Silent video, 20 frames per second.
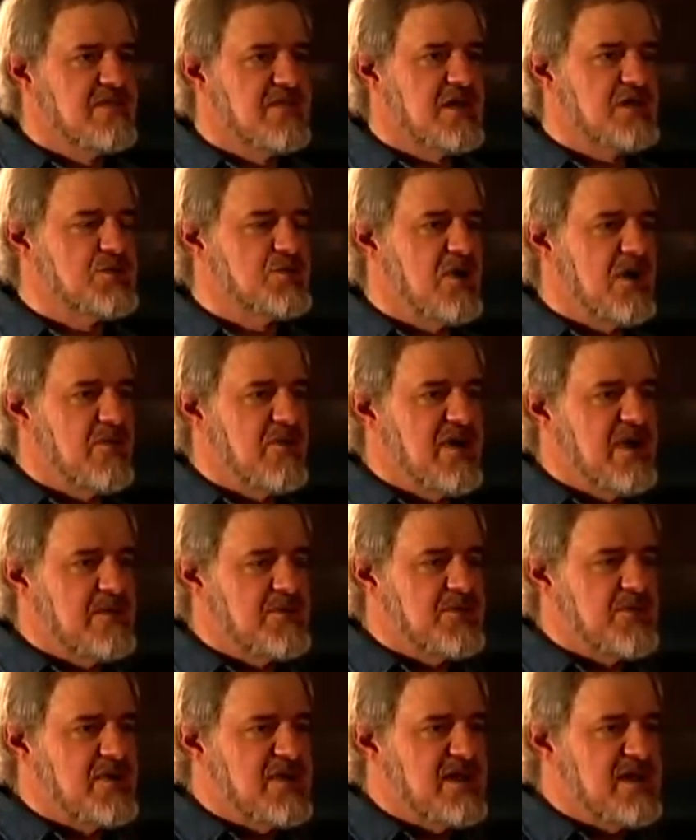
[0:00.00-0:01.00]
that's why we have
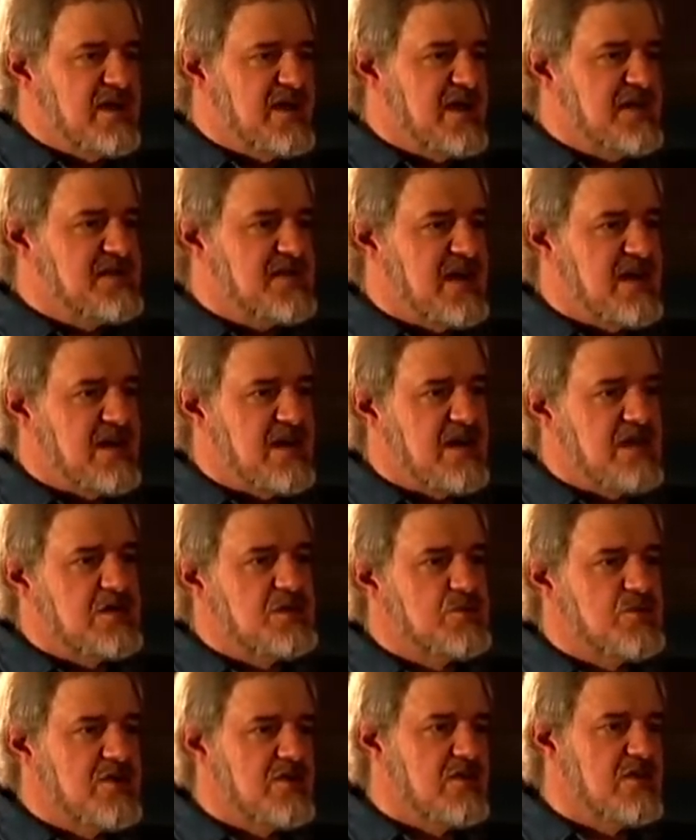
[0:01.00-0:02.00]
29
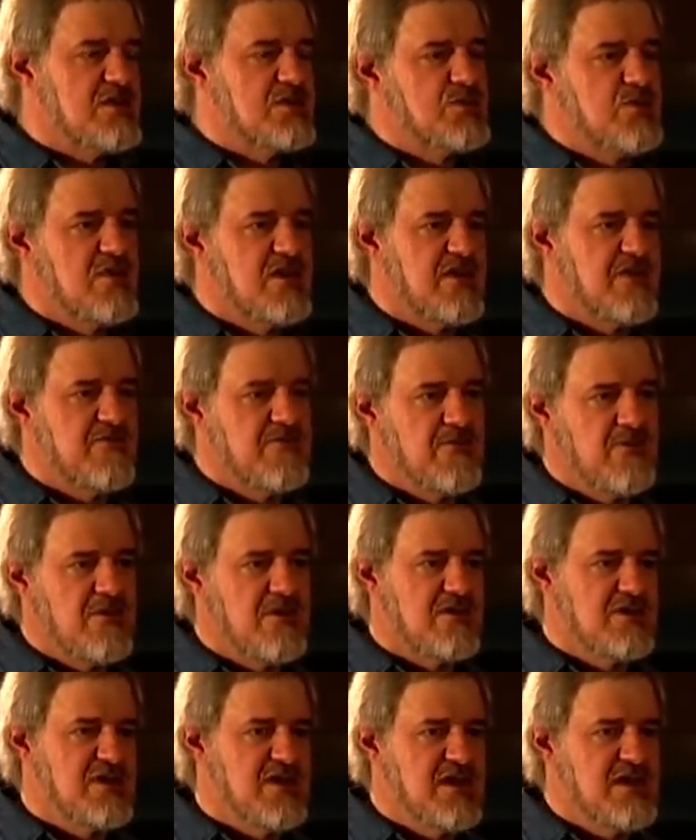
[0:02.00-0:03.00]
satellites when only 24
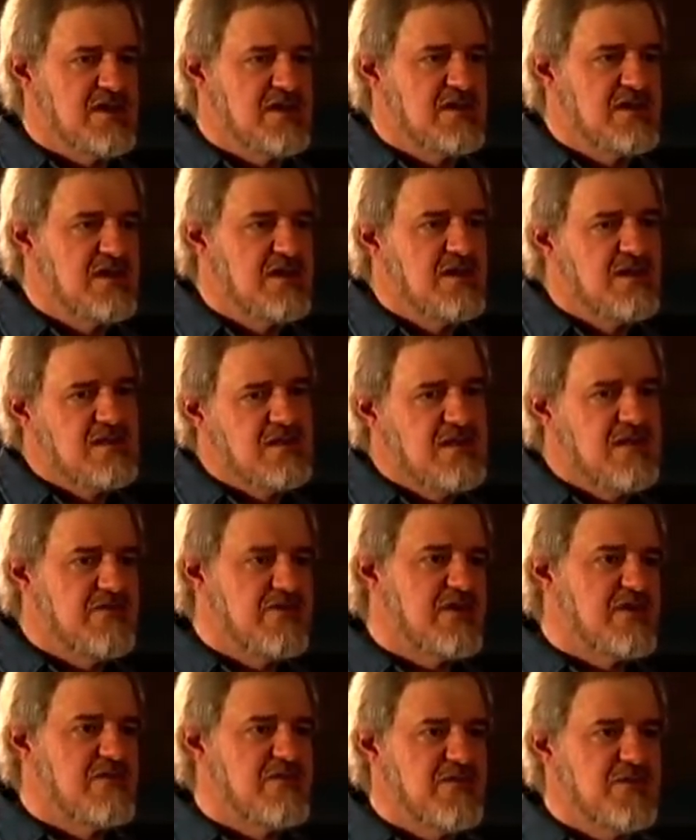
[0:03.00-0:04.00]
are needed,
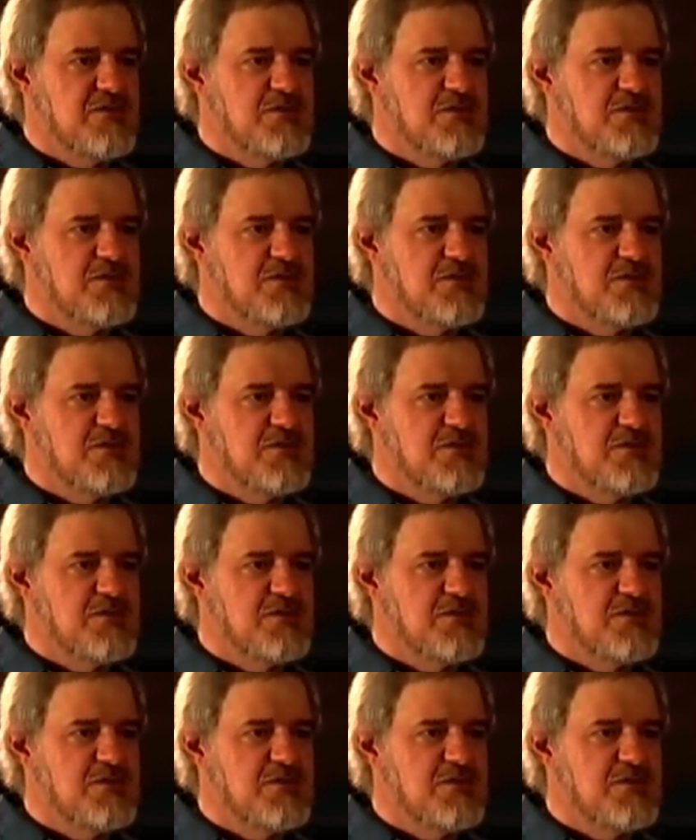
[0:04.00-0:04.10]
leaving a few